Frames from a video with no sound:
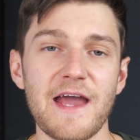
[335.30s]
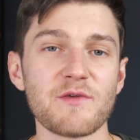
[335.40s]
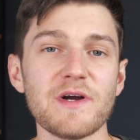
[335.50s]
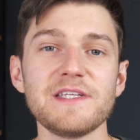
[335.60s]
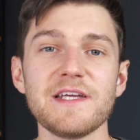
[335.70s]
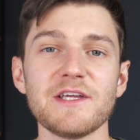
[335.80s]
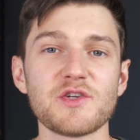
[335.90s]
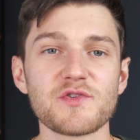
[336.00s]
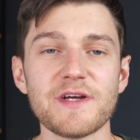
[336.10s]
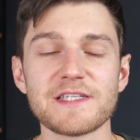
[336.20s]
And rising
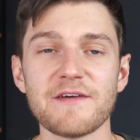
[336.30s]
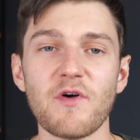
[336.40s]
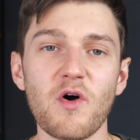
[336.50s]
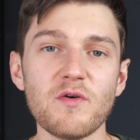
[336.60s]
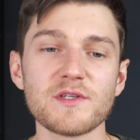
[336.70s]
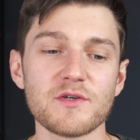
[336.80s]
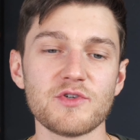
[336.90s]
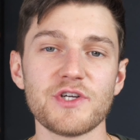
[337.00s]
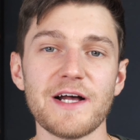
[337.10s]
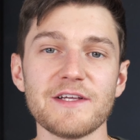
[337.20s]
interest rates have also
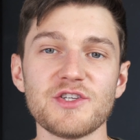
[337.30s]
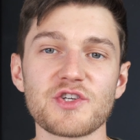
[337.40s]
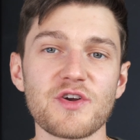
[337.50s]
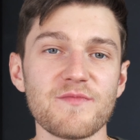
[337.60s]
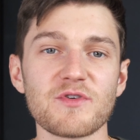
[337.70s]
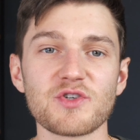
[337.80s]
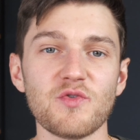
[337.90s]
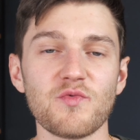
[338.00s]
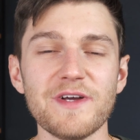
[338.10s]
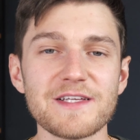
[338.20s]
challenged
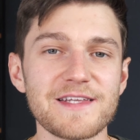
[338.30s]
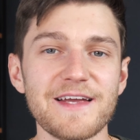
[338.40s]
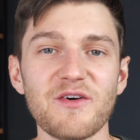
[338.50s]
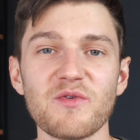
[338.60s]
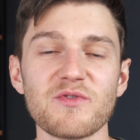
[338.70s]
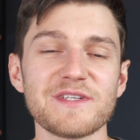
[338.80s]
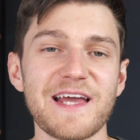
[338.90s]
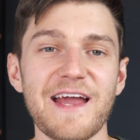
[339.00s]
commercial real estate owners